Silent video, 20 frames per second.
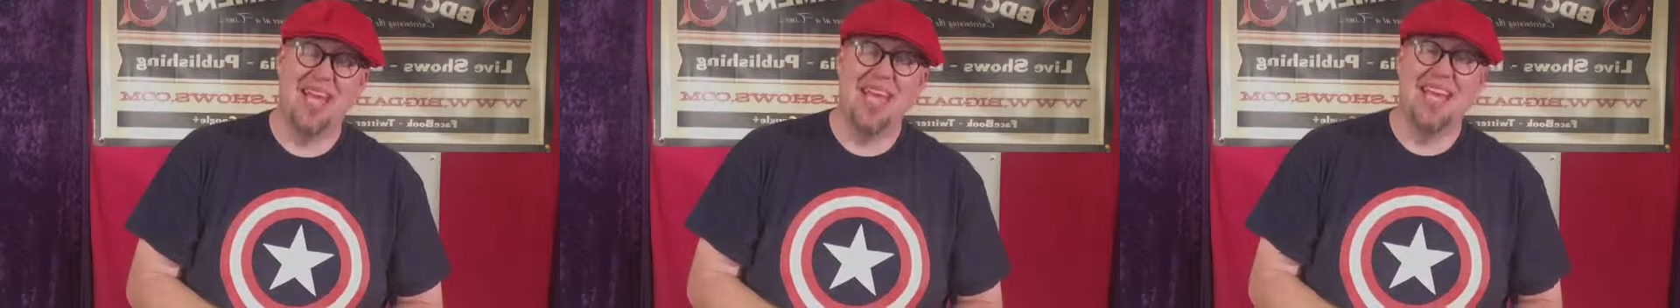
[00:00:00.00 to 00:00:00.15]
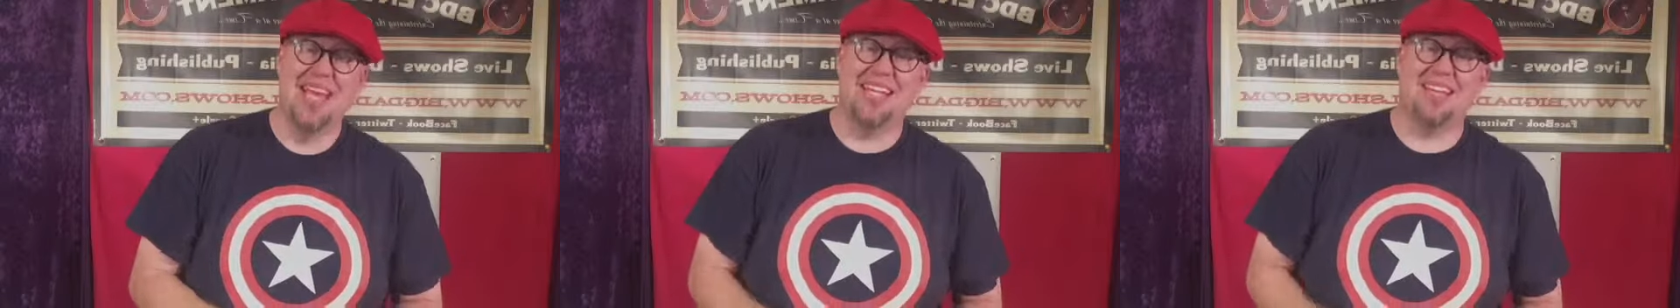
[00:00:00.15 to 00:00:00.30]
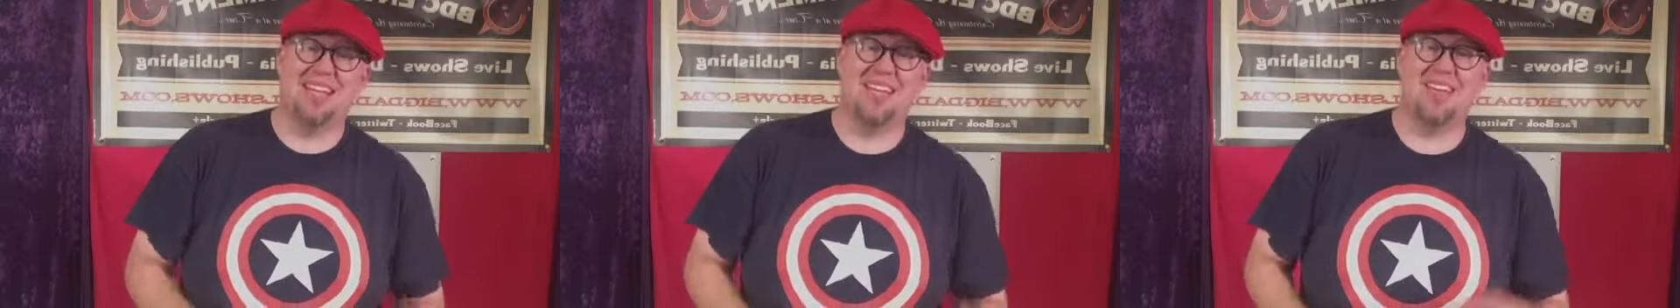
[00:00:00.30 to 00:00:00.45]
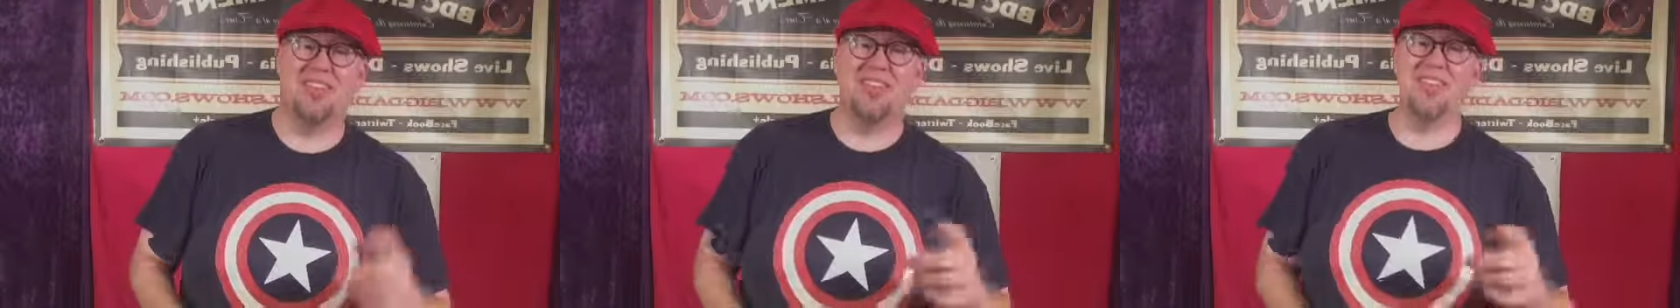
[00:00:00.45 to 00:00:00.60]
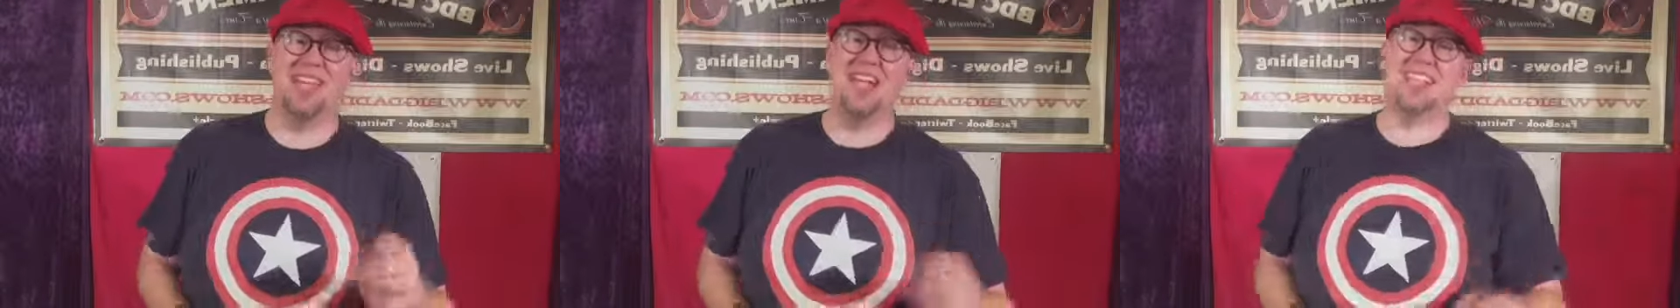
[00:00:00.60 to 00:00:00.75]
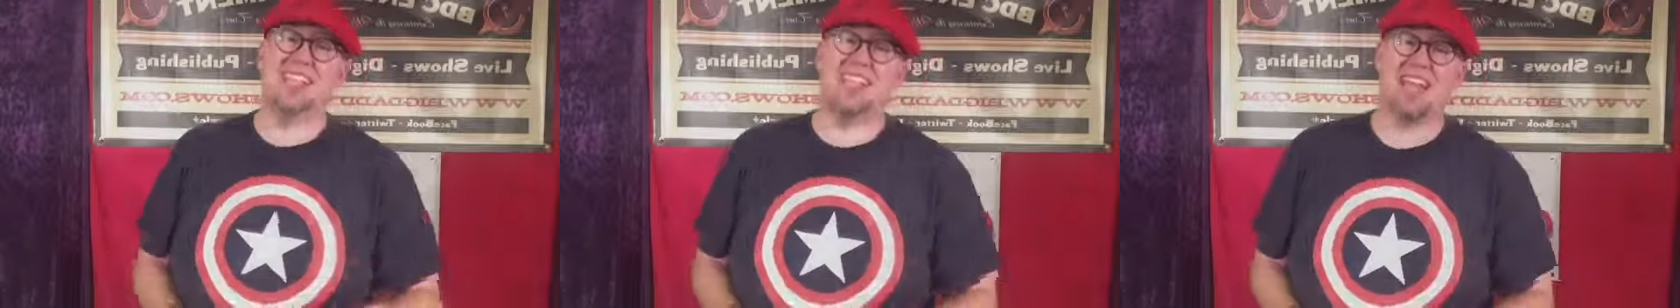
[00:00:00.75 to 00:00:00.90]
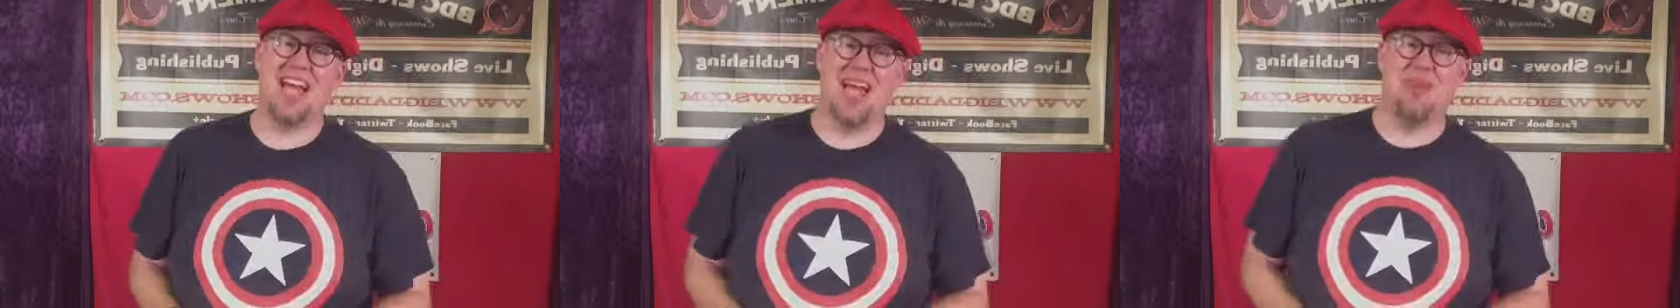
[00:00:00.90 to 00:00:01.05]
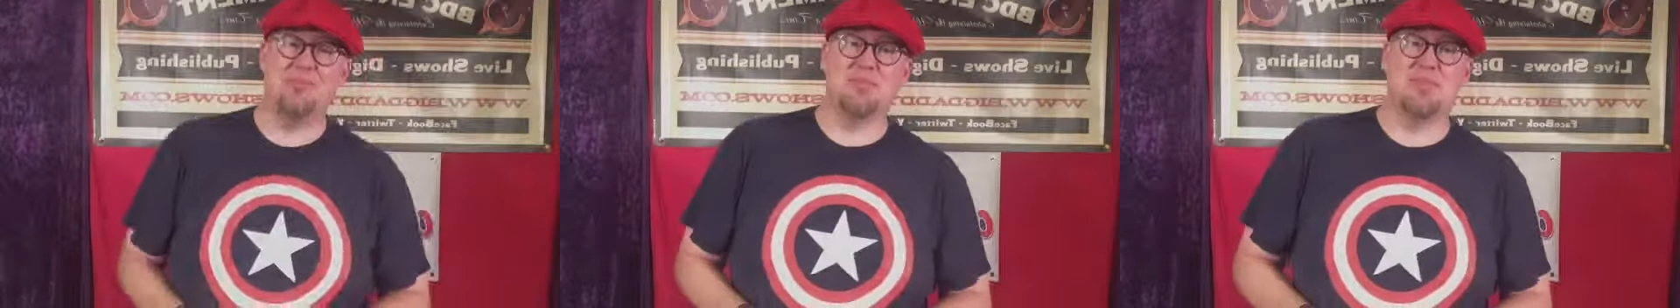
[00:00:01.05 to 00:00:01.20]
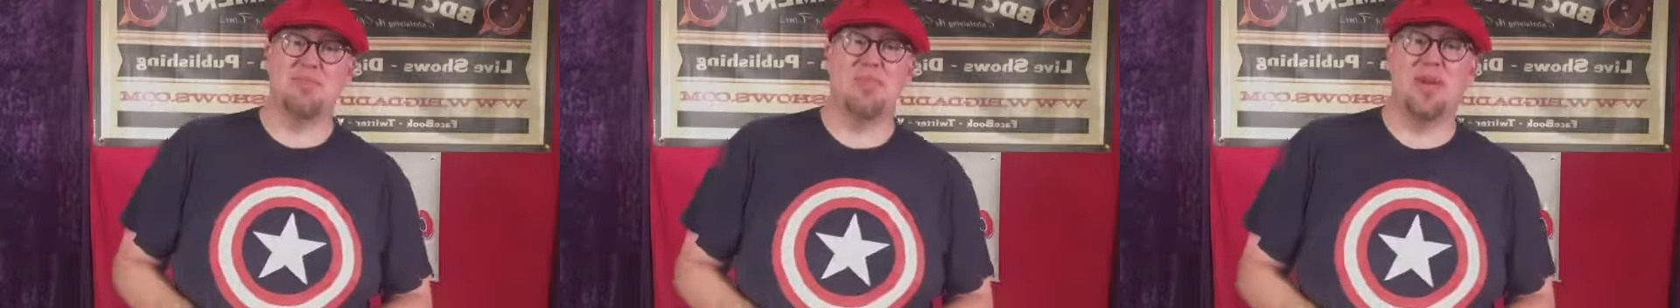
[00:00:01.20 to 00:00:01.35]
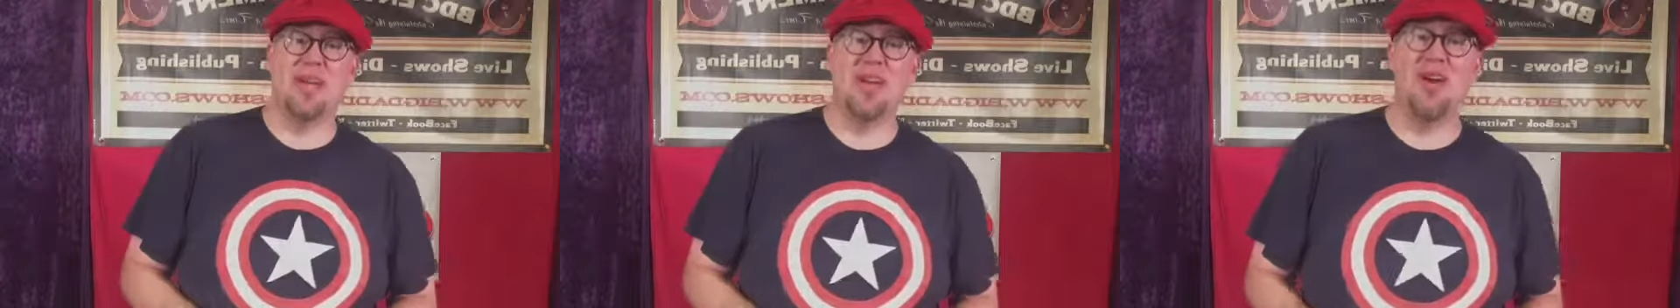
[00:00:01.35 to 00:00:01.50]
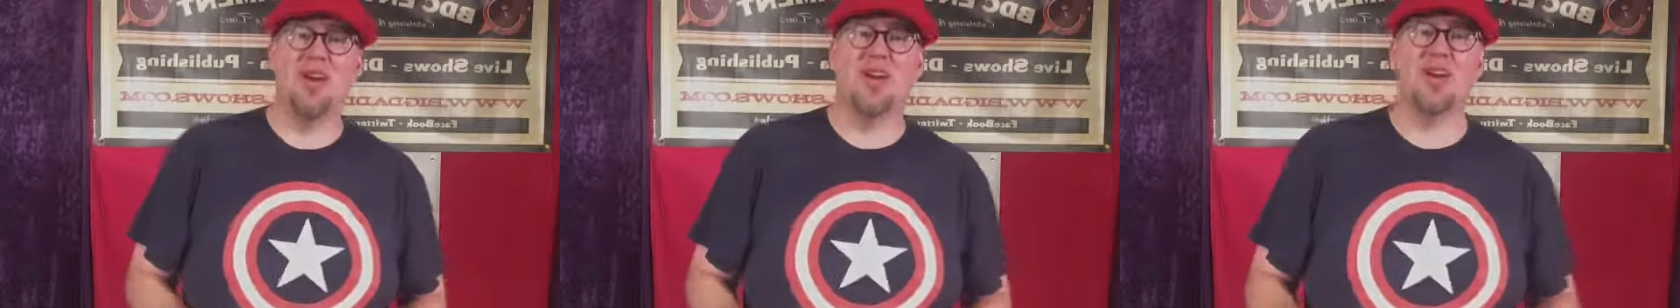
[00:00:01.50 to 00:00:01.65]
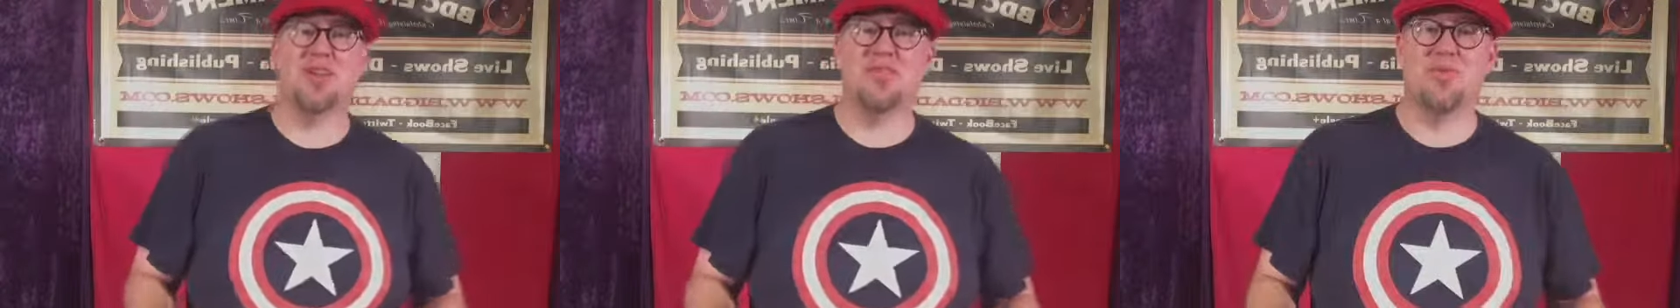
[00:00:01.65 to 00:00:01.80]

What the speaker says: Until the next time, swing hard,